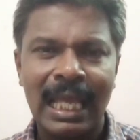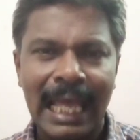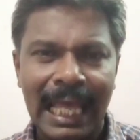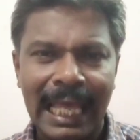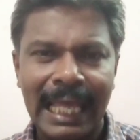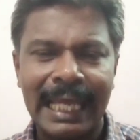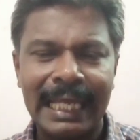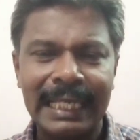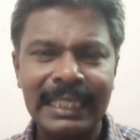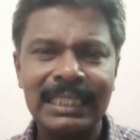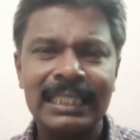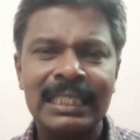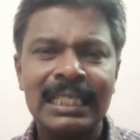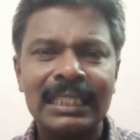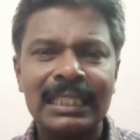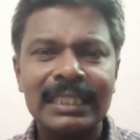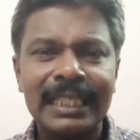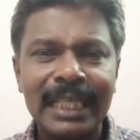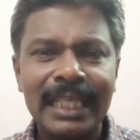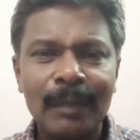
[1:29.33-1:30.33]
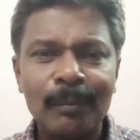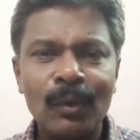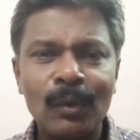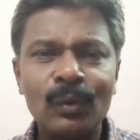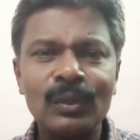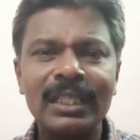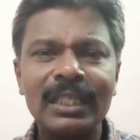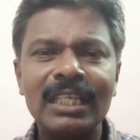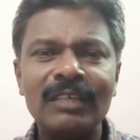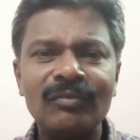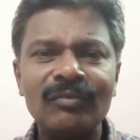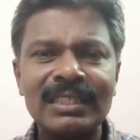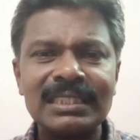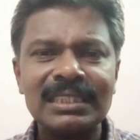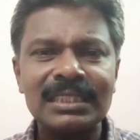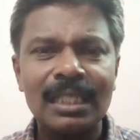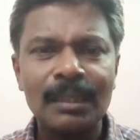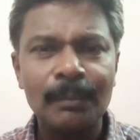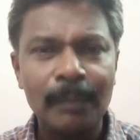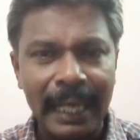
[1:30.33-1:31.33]
and the amount
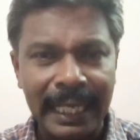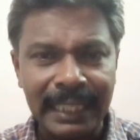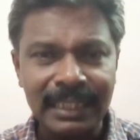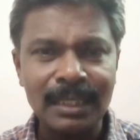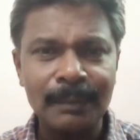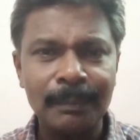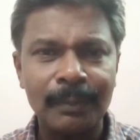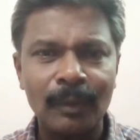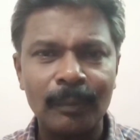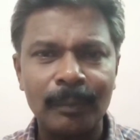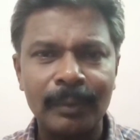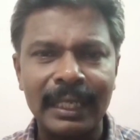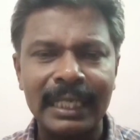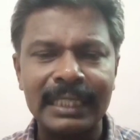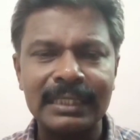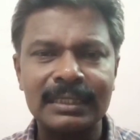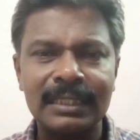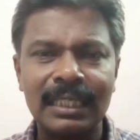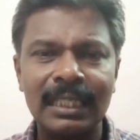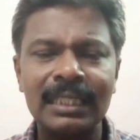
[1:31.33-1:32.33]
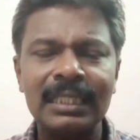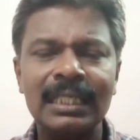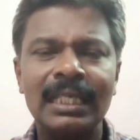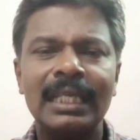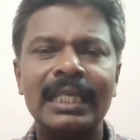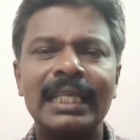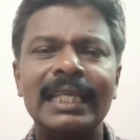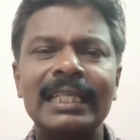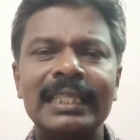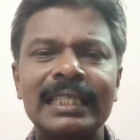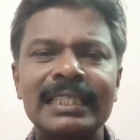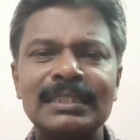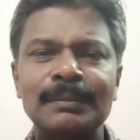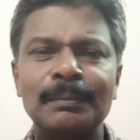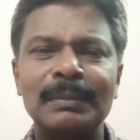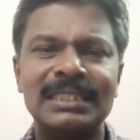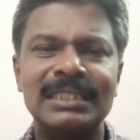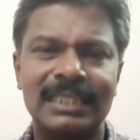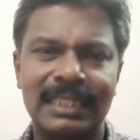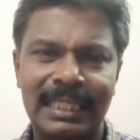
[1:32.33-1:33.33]
invested by the proprietor in his
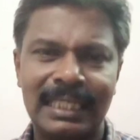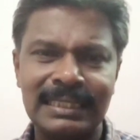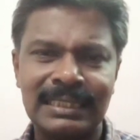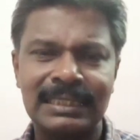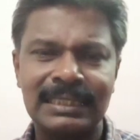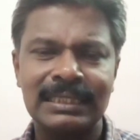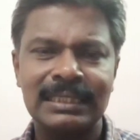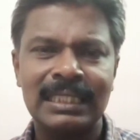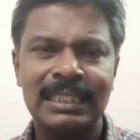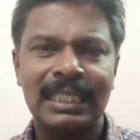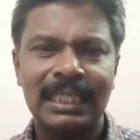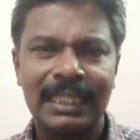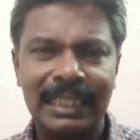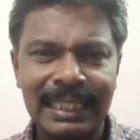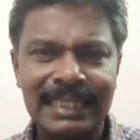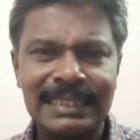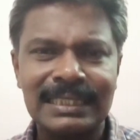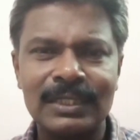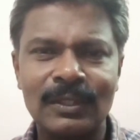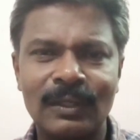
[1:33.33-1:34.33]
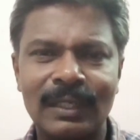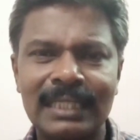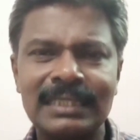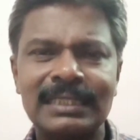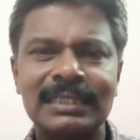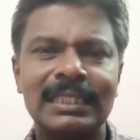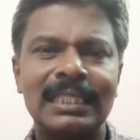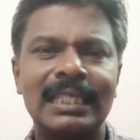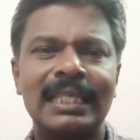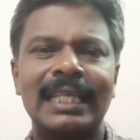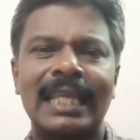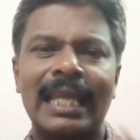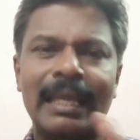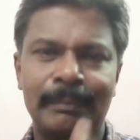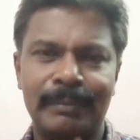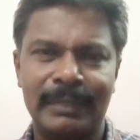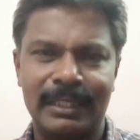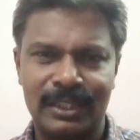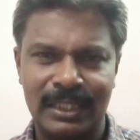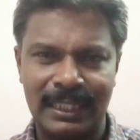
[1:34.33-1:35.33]
business is known as
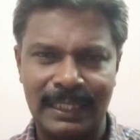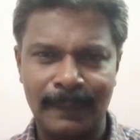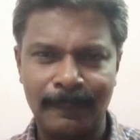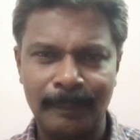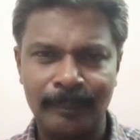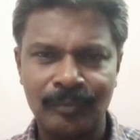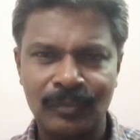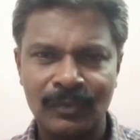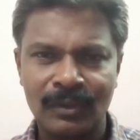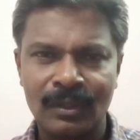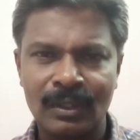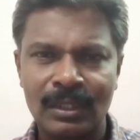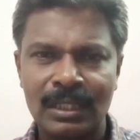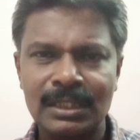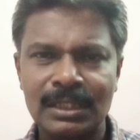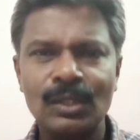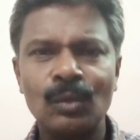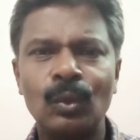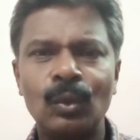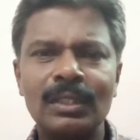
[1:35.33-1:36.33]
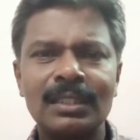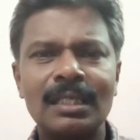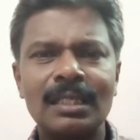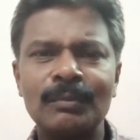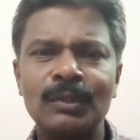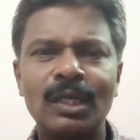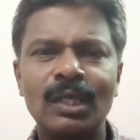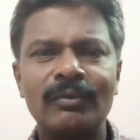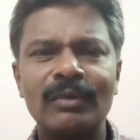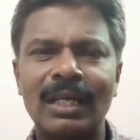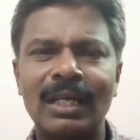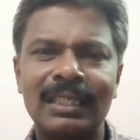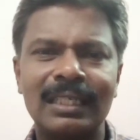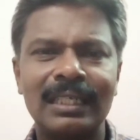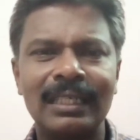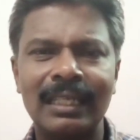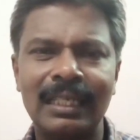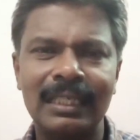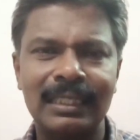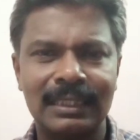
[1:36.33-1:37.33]
capital. So one term you have
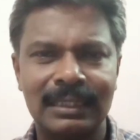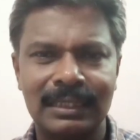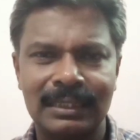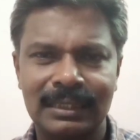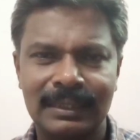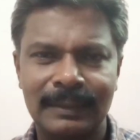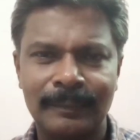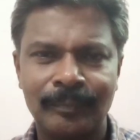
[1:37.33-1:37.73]
already learned,